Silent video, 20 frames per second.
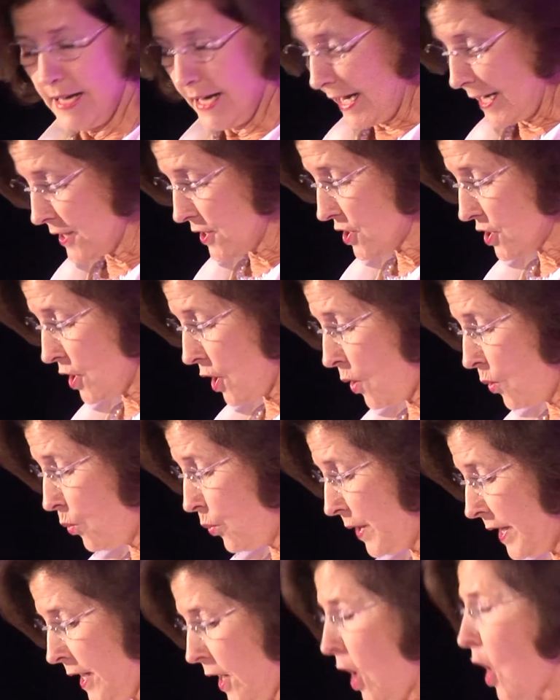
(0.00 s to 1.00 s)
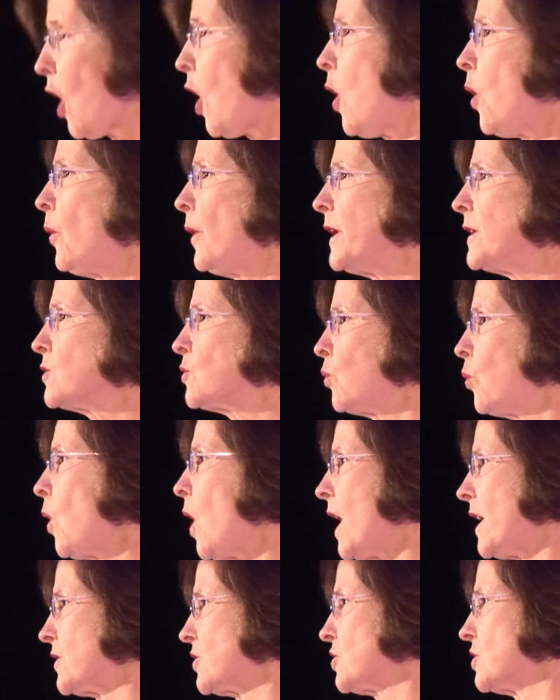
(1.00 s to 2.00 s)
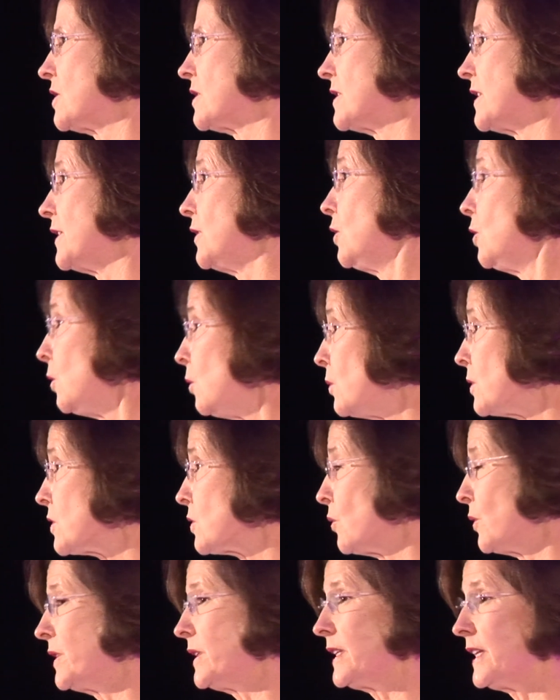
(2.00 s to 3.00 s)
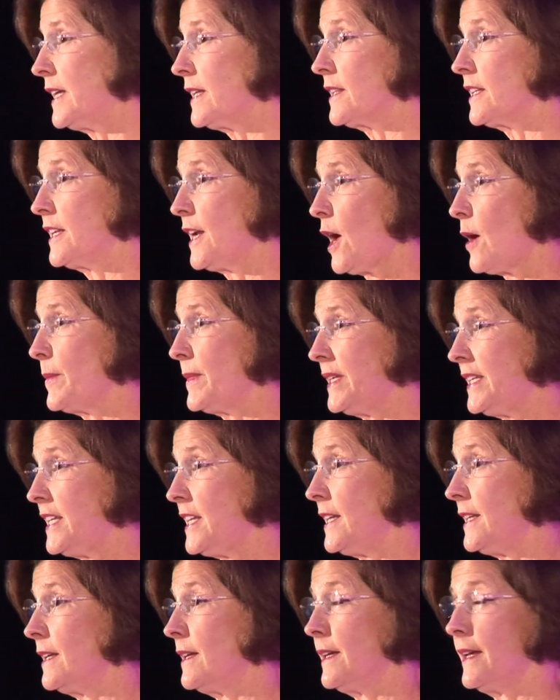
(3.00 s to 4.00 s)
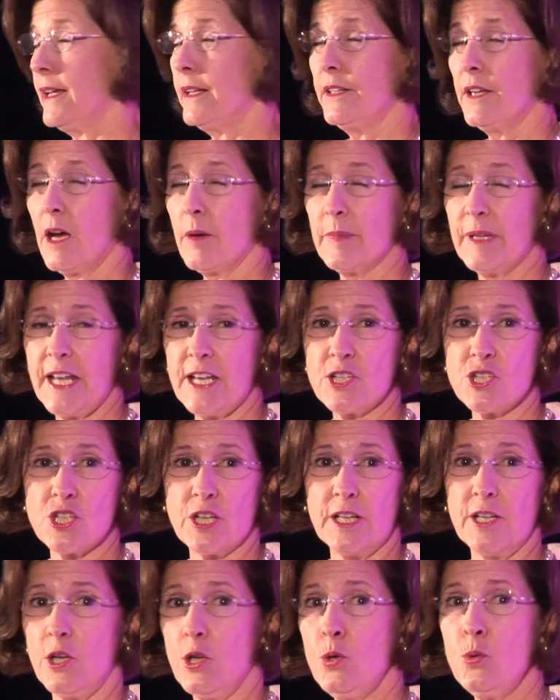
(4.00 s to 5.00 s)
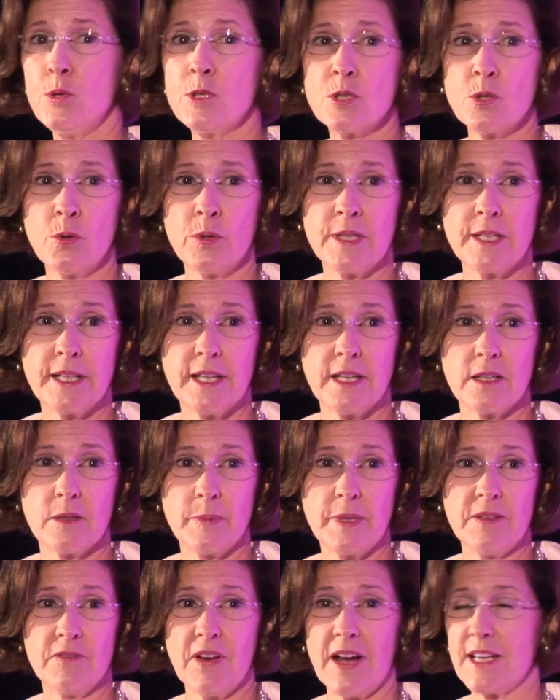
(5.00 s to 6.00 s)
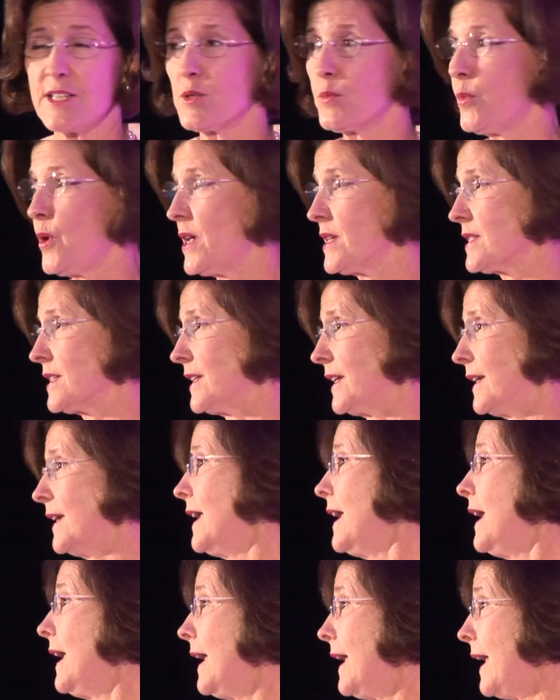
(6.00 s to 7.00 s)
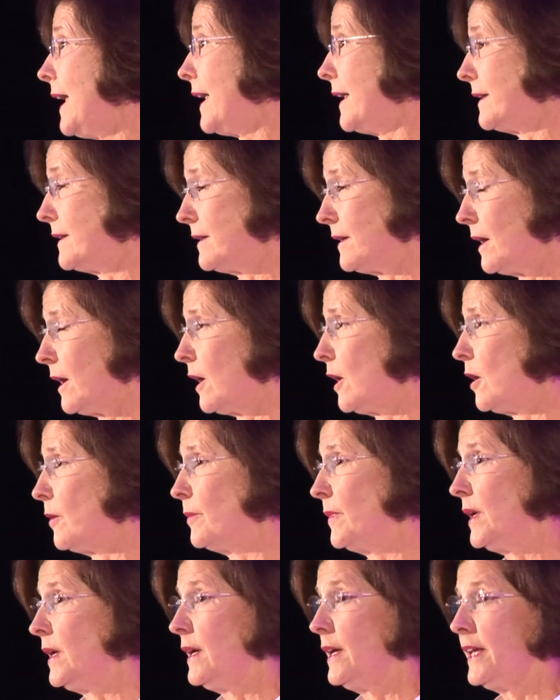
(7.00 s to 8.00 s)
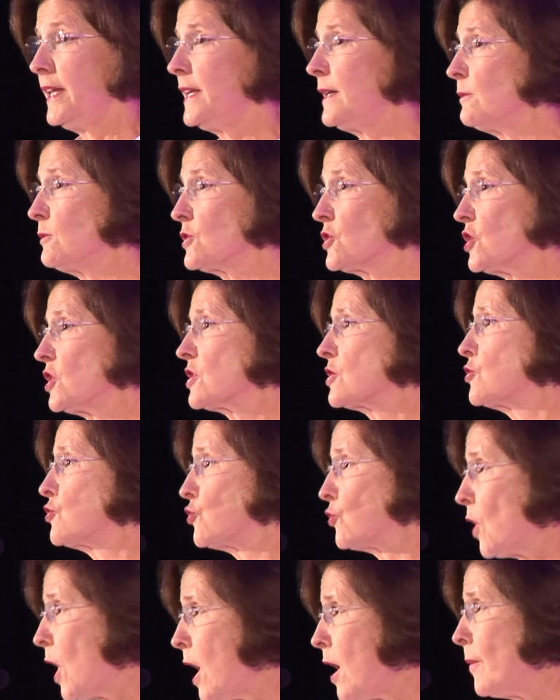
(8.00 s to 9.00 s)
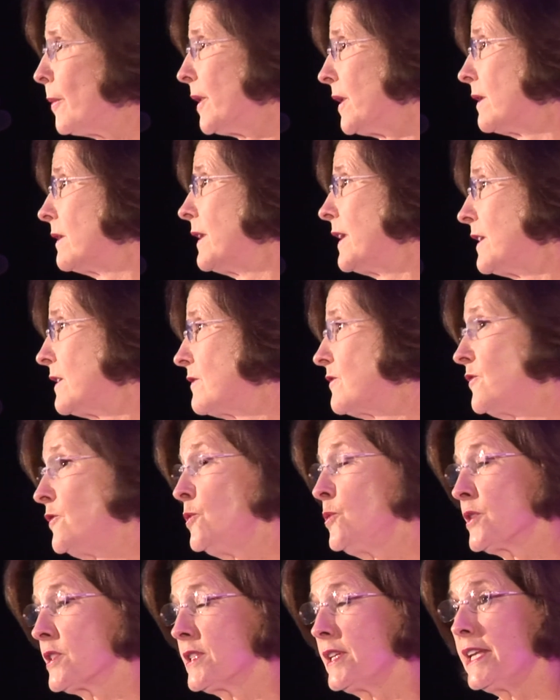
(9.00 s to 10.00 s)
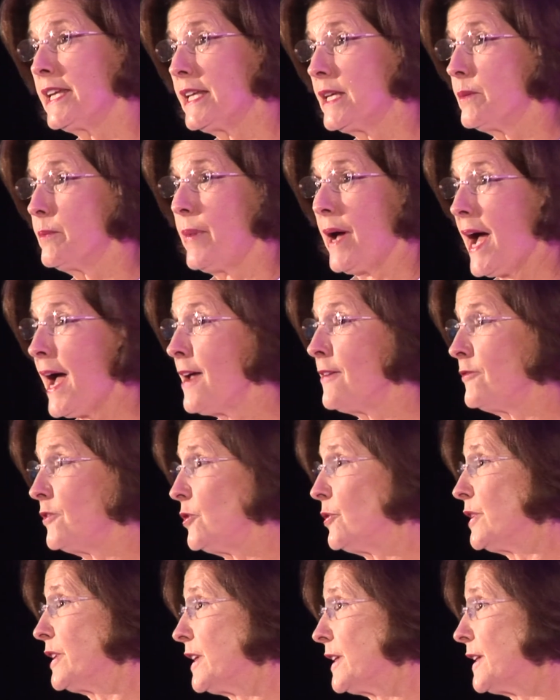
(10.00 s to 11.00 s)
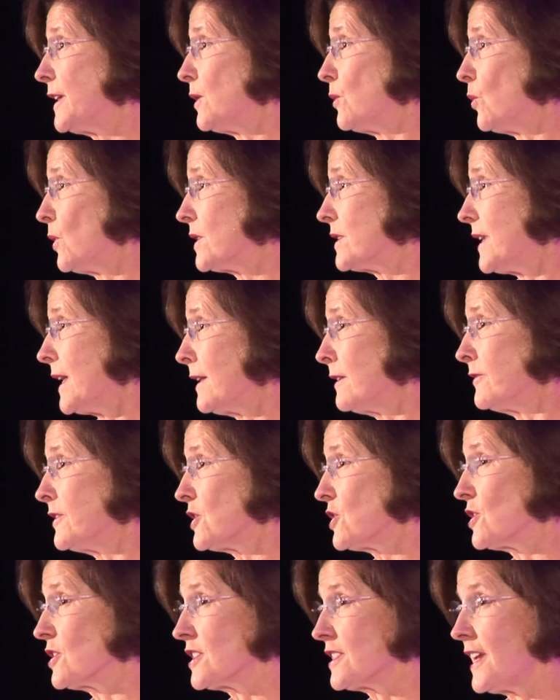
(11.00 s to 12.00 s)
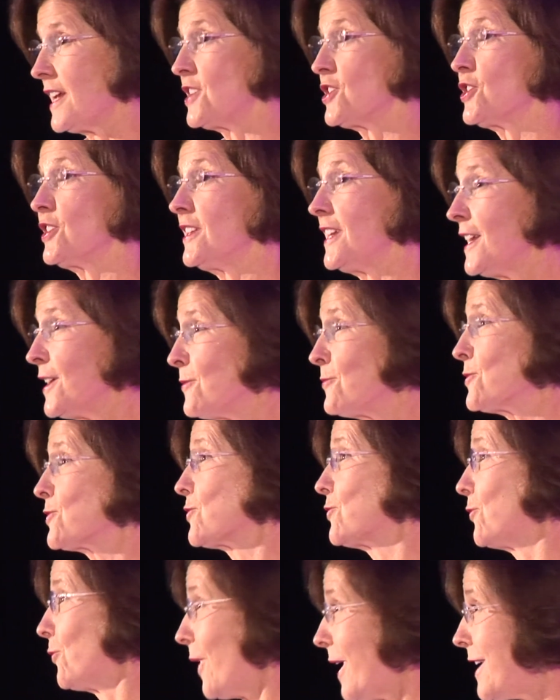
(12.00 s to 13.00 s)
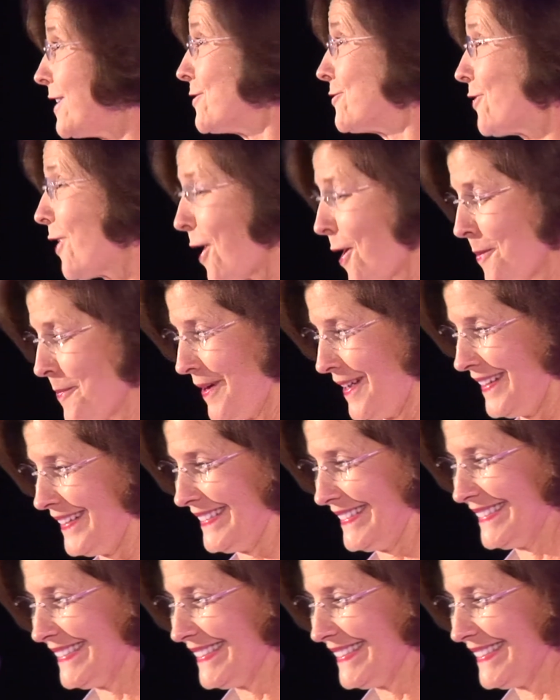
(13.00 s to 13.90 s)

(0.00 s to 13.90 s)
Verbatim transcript: And so we always watch to see who is going to get the nomination, who is going to get to be vice president. And it was just drama. If you were sitting in Pineview and could get one television station, it was great drama.